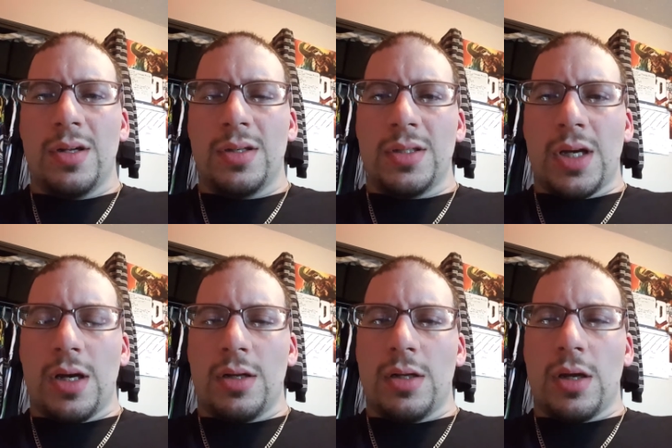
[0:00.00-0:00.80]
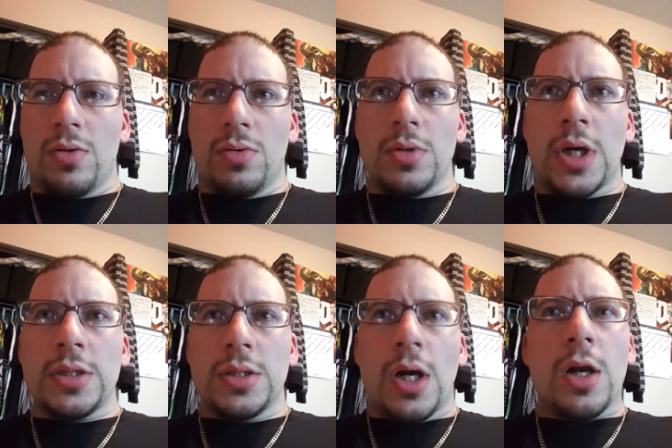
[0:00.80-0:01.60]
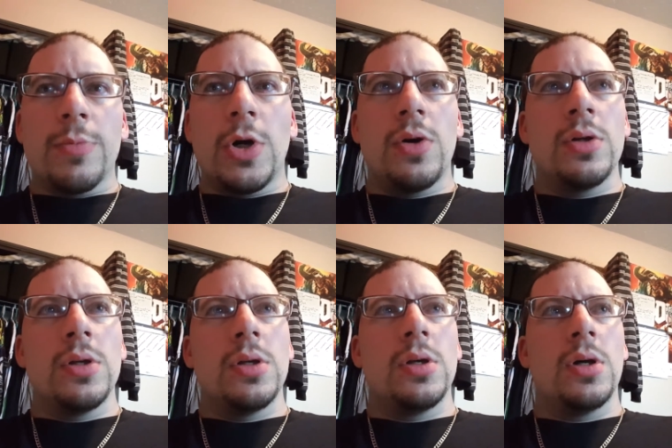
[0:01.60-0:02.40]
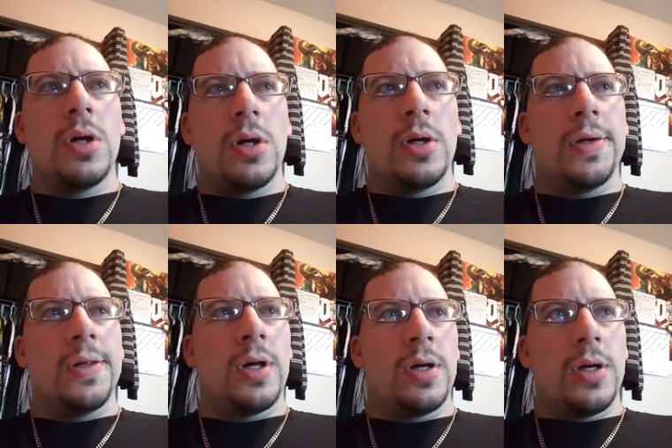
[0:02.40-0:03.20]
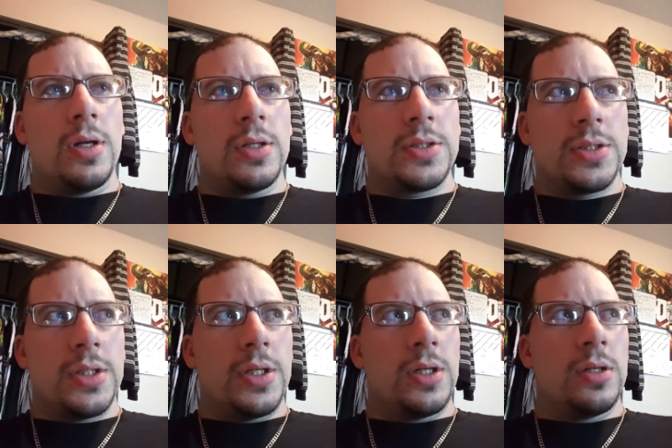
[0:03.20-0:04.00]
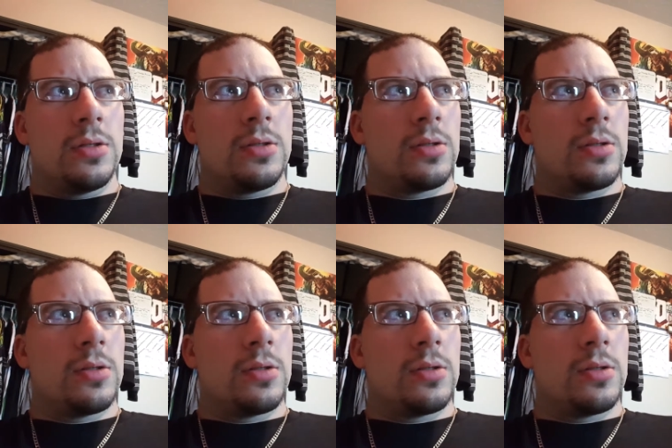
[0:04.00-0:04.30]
not not a whole lot to talk about. Uh, let's see here.